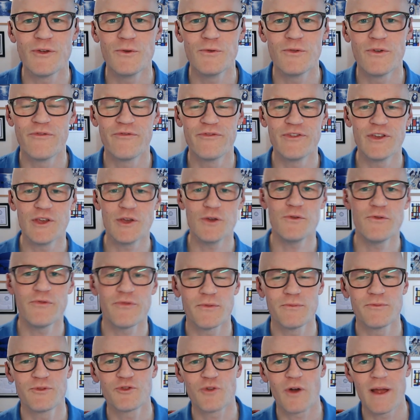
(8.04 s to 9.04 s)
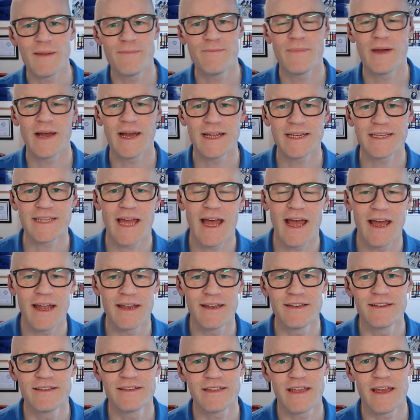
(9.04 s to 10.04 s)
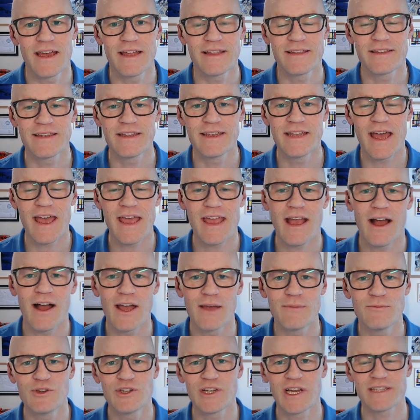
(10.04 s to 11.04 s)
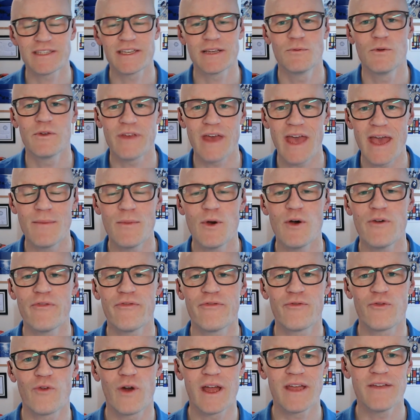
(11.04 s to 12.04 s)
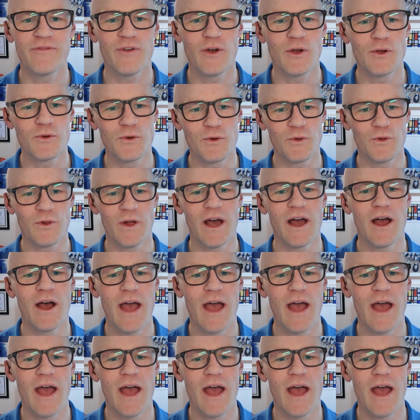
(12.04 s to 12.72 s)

The View from TribePad, and today I am chatting with Emma Freivogel.